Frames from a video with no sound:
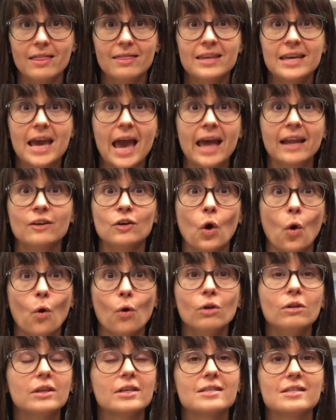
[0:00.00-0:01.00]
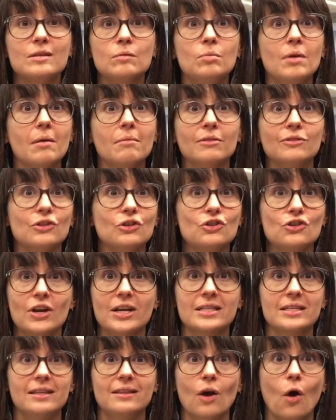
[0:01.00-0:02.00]
the end goal is to be able to
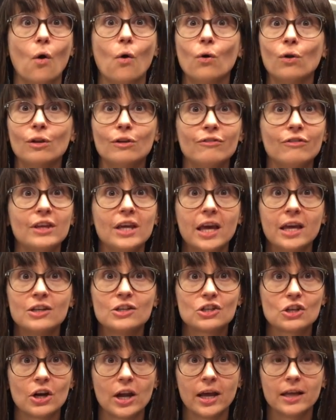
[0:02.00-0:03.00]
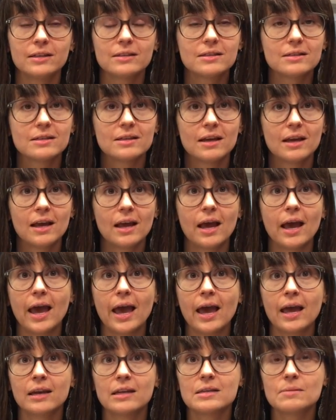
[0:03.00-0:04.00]
translate the whole of the internet
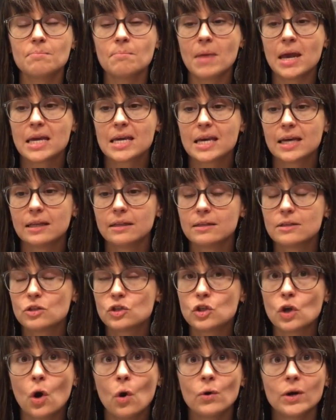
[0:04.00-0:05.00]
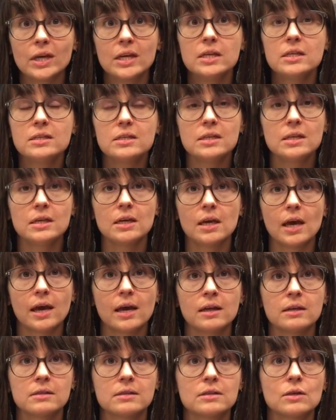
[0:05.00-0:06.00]
and make it so easy
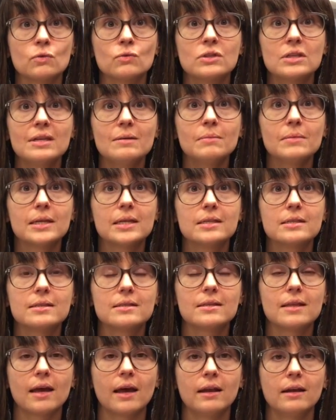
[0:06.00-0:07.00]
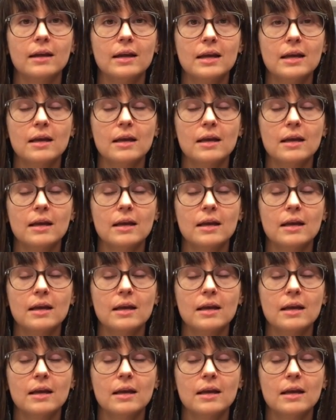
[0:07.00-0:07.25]
and so seamless that